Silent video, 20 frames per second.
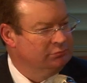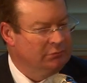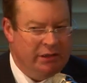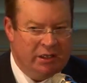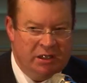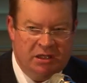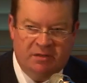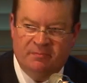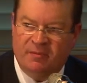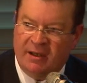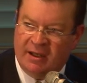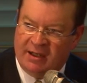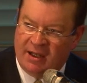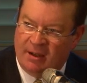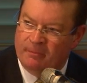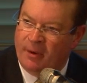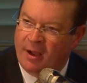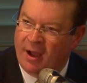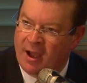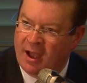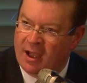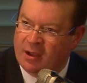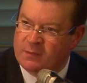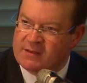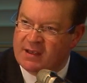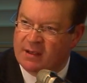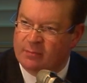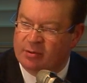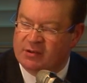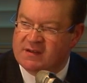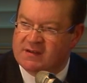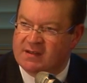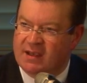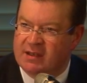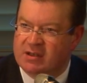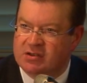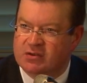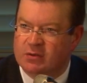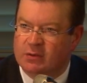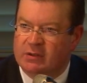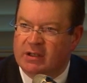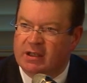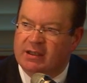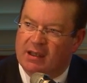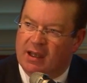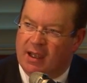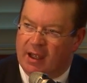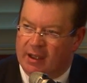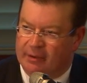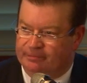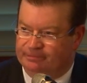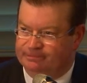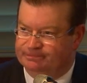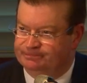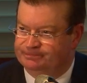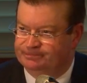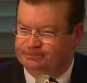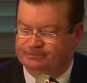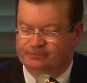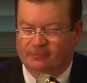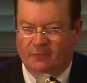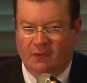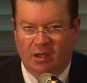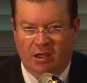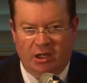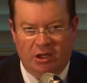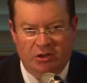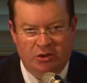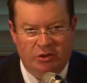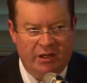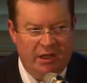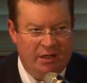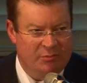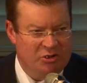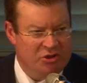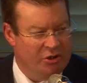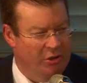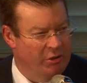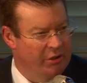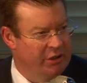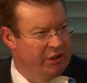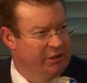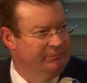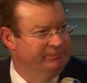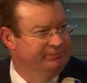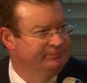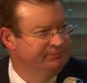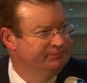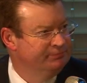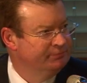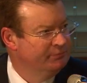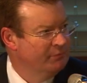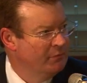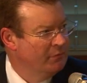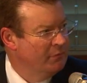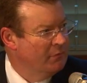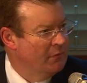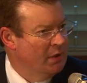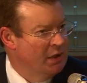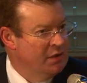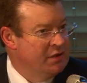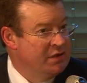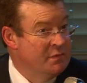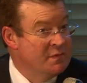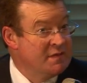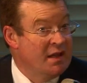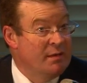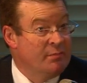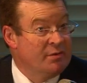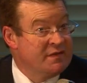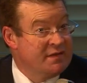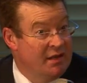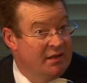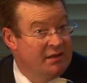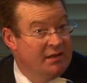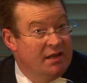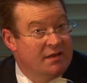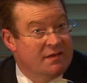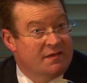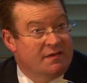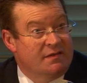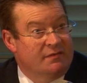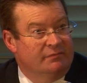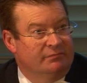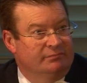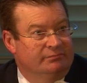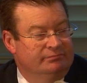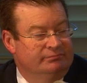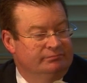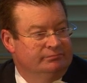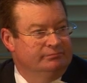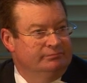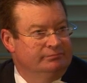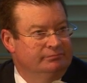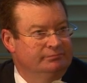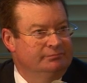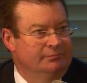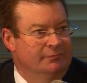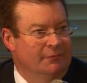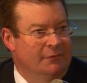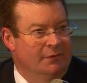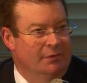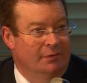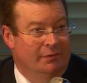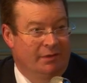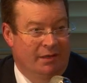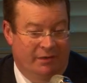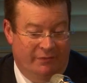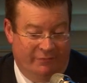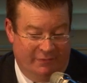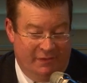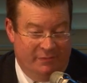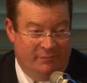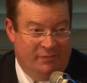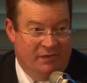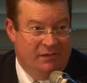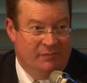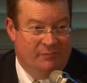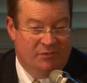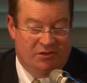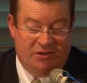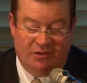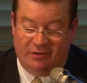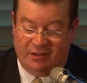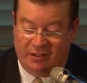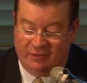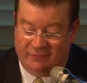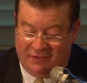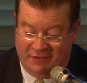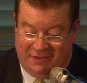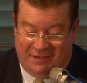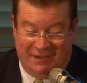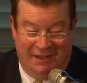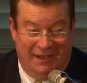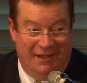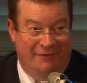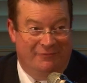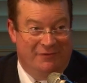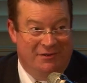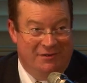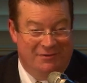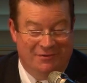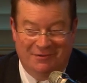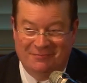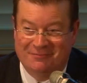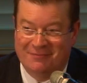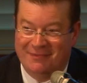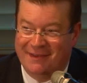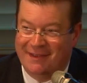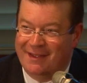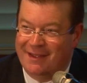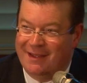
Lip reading: An independent umpire who was able to say to Julia Gillard, can you get a majority? And she was able to say yes. No, I don't know if he'd been in the majority, if he could get out if he could.